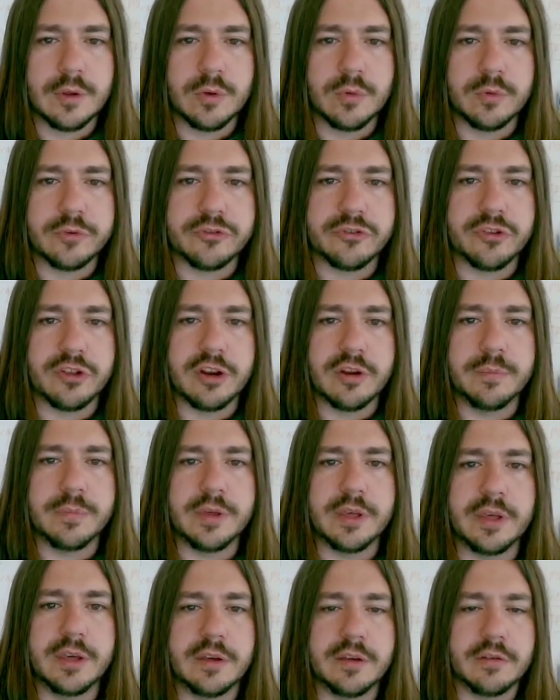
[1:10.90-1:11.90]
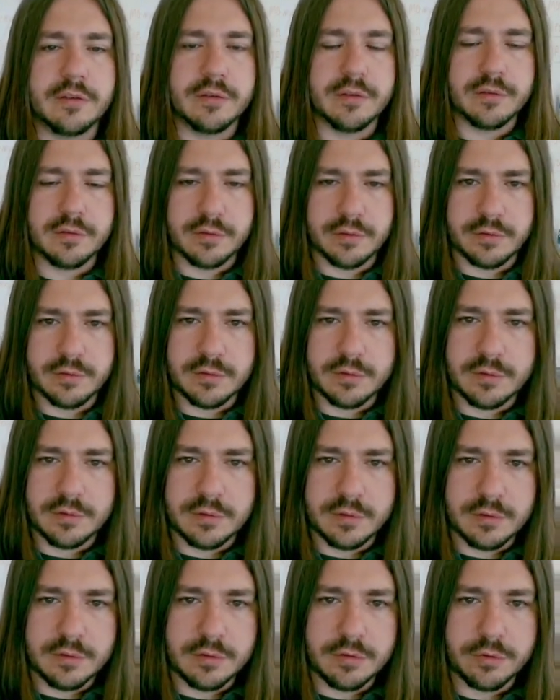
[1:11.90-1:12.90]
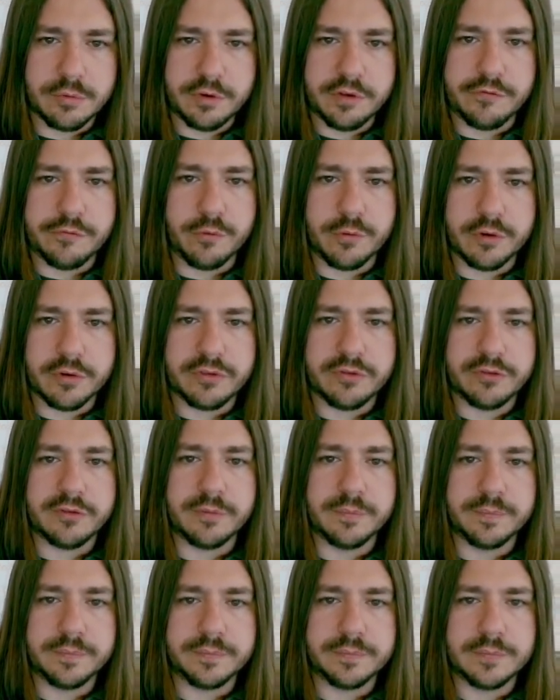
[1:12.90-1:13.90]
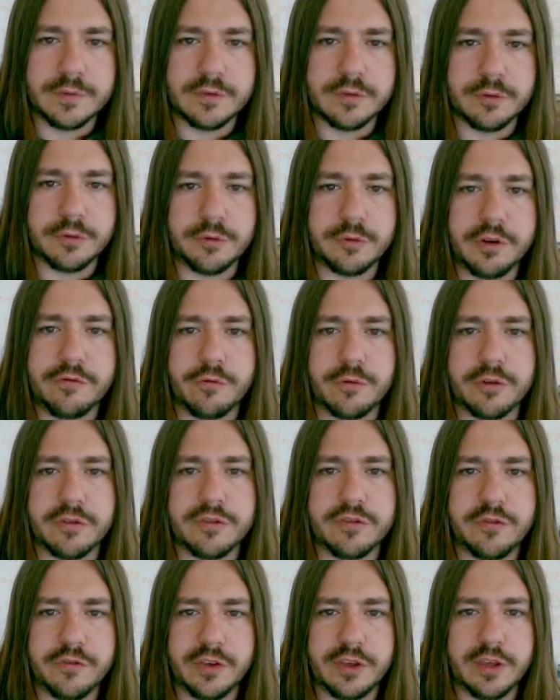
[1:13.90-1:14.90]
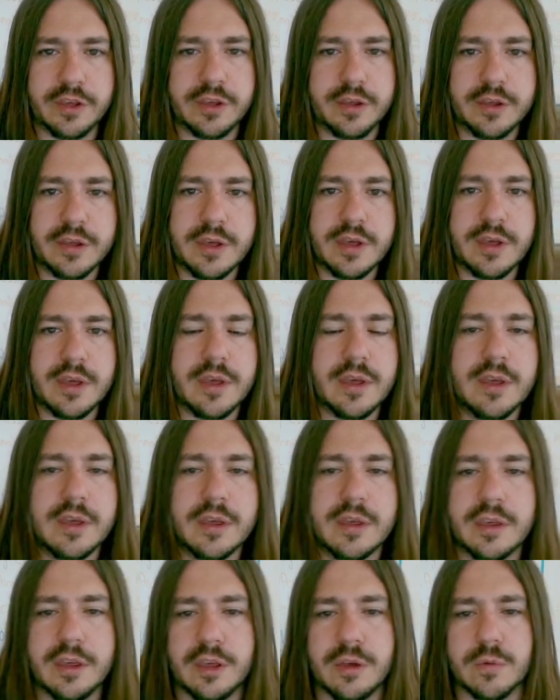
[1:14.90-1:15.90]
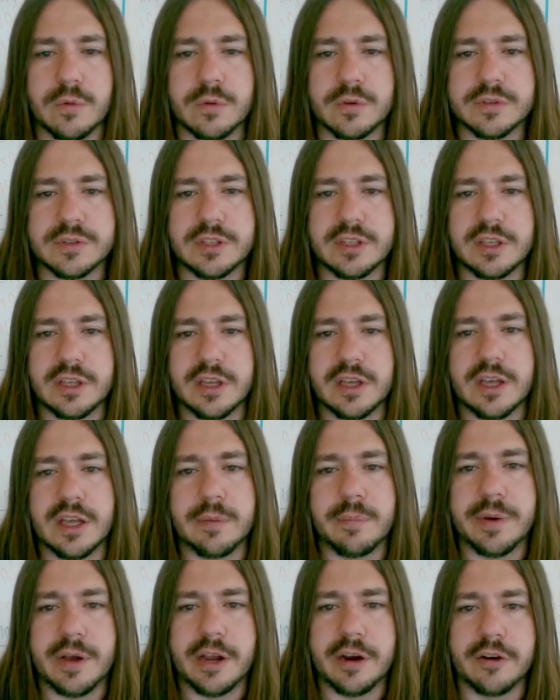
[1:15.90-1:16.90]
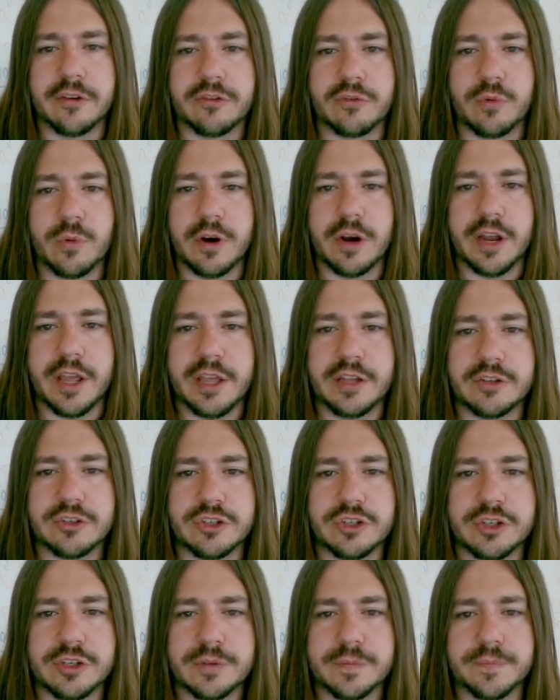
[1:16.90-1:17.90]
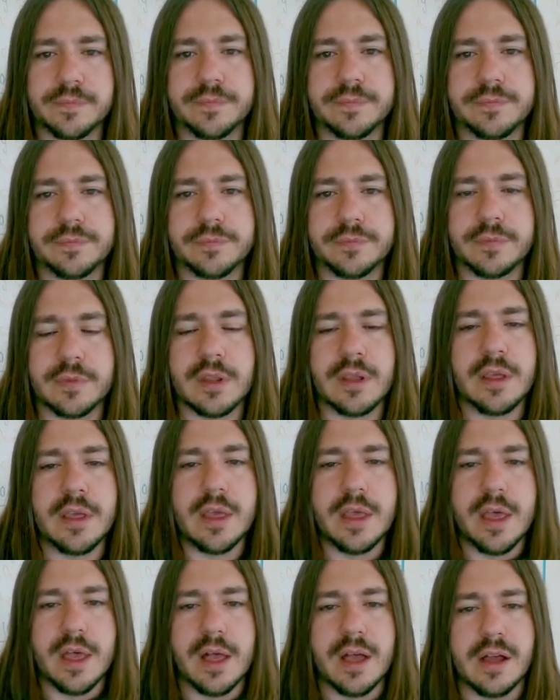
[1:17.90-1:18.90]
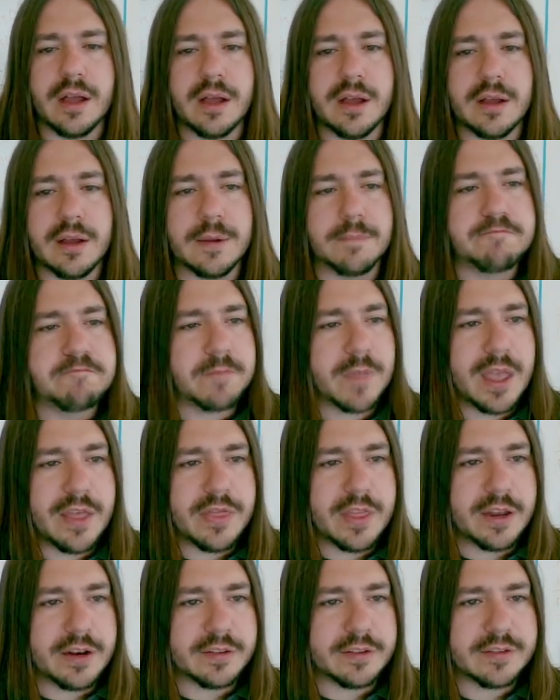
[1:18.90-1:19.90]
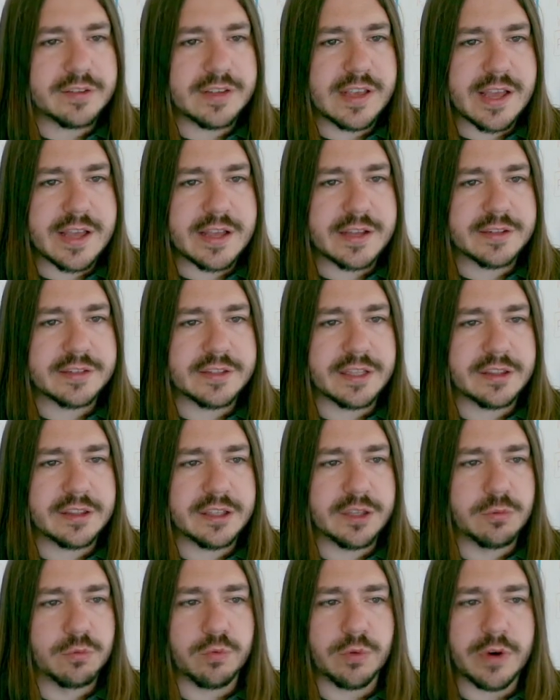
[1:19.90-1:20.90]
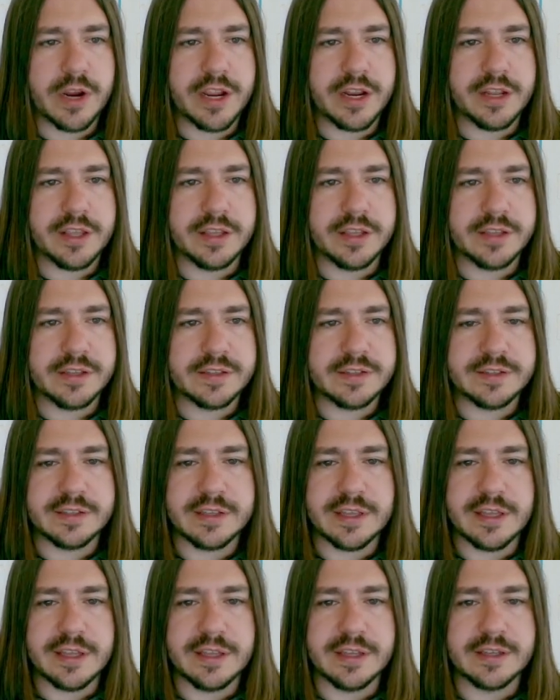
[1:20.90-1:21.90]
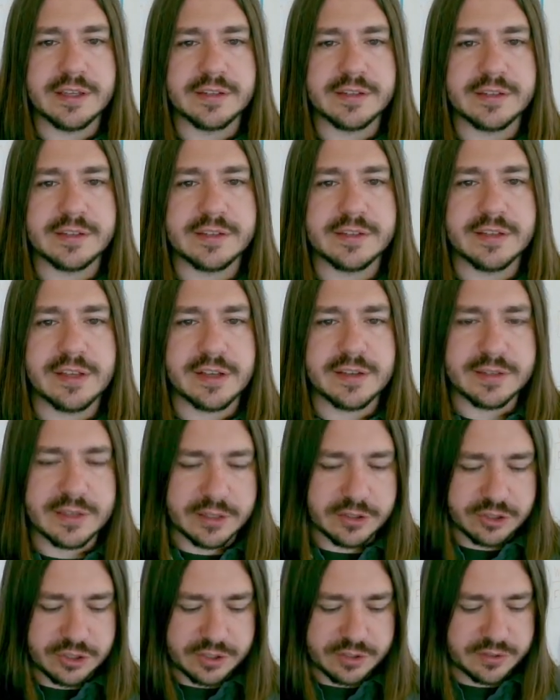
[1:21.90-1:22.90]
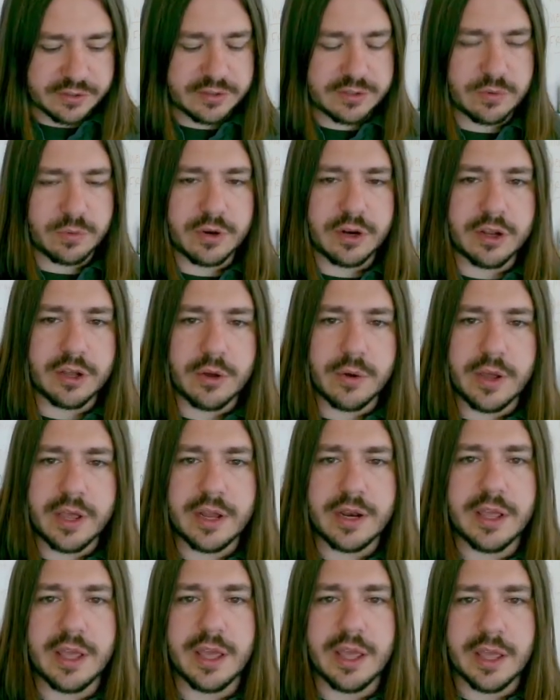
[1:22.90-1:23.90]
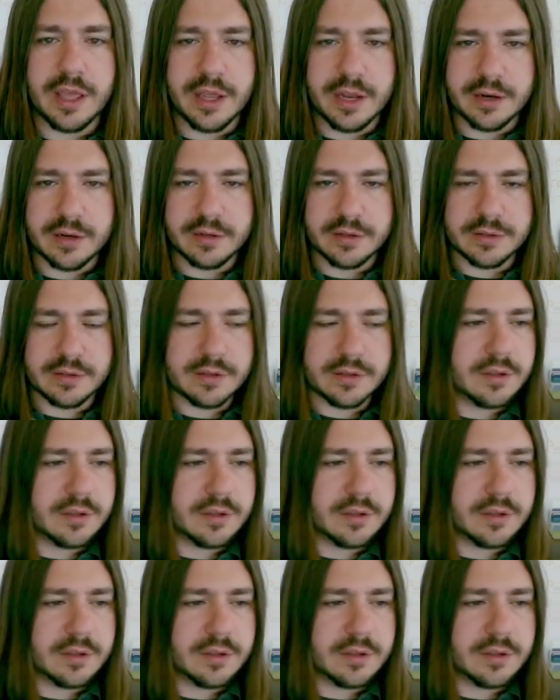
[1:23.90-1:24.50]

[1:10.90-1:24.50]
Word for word: Which is going to be 3 fourths. So 3 fourths V equals the uh, pi r squared h. Um, and then it says that the radius is 6 inches, so we're going to go ahead and